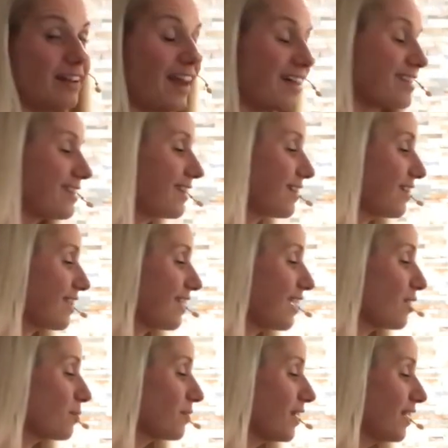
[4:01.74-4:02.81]
Last little
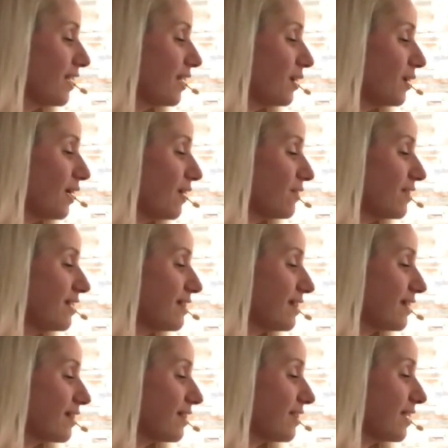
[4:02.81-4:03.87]
thing, you have these
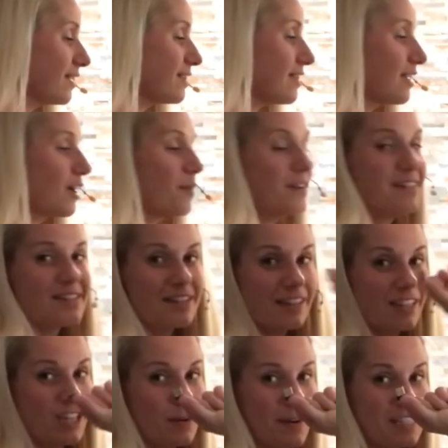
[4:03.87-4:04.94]
little things that go into
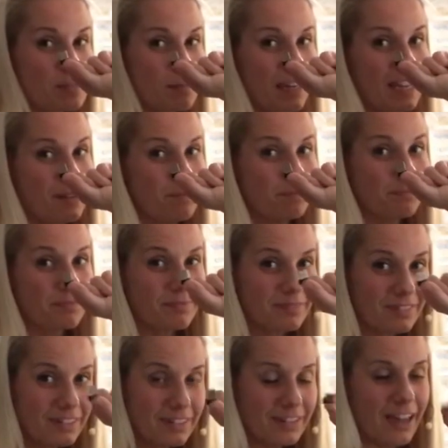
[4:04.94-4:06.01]
the USB.
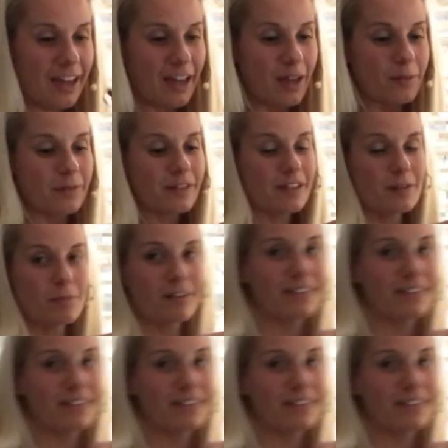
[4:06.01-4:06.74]
I'm going to